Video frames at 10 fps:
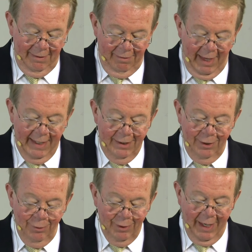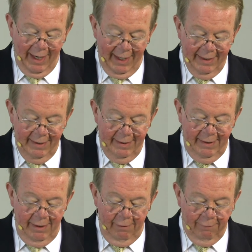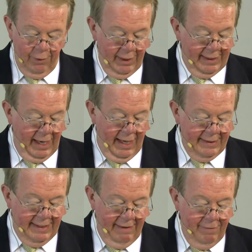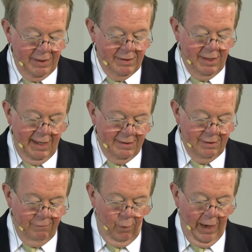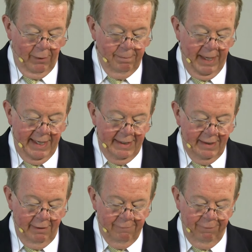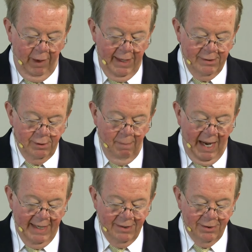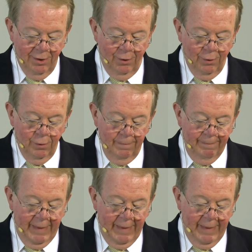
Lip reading: Thank you, God, for the God-given sense of well-being that floods my soul